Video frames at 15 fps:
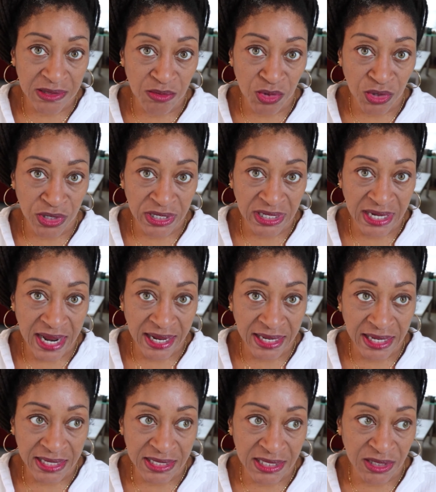morning. I
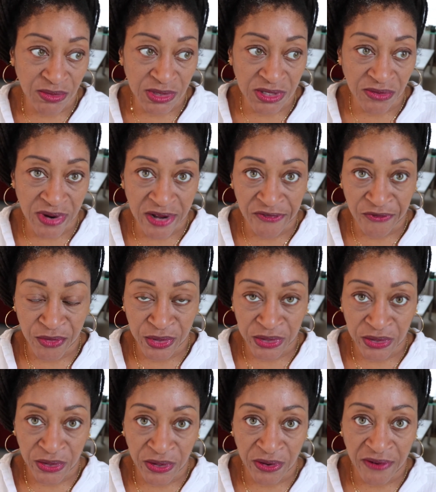guess it was around
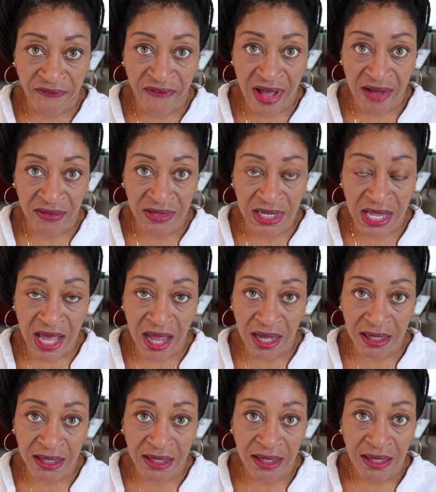4:30 or 5 o'clock,